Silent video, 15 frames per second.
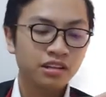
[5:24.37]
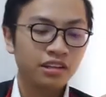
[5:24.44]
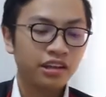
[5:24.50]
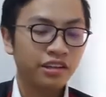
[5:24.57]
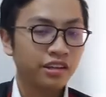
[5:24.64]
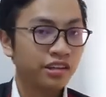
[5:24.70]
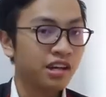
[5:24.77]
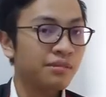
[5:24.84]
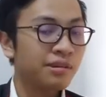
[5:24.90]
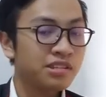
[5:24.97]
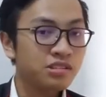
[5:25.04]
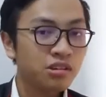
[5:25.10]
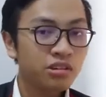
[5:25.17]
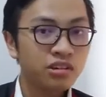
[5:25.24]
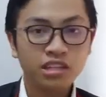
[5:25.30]
like
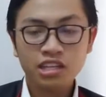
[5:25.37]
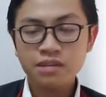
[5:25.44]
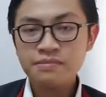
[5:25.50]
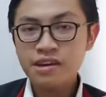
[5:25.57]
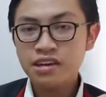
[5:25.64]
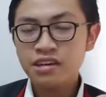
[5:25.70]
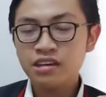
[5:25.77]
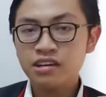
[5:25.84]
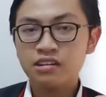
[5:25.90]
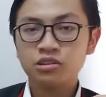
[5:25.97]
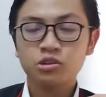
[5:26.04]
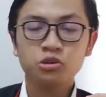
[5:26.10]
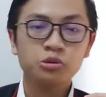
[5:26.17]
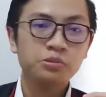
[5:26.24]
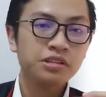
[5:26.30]
Amazon, eBay,
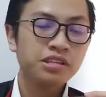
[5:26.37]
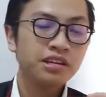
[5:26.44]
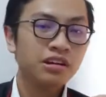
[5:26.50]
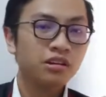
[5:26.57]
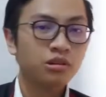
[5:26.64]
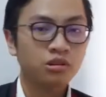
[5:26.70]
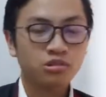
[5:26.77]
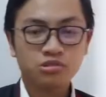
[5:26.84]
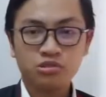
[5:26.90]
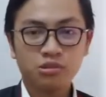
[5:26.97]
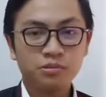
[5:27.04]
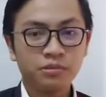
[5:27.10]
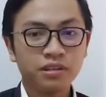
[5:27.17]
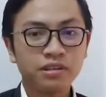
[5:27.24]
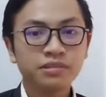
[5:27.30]
Tokopedia or
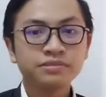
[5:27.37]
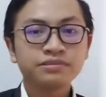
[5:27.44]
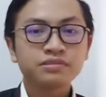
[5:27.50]
Shopee.